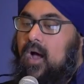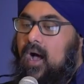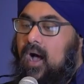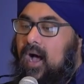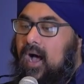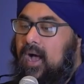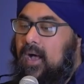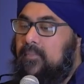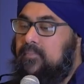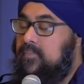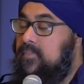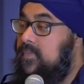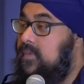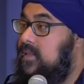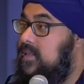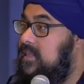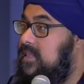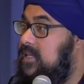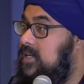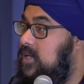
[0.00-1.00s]

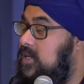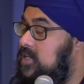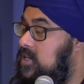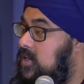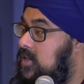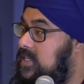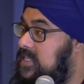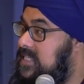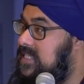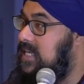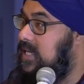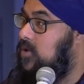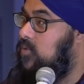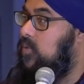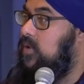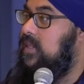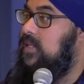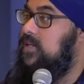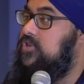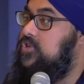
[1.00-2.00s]
The
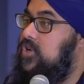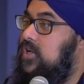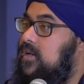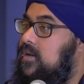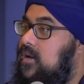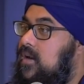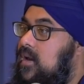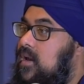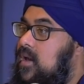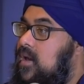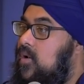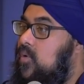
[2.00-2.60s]
Sikh religion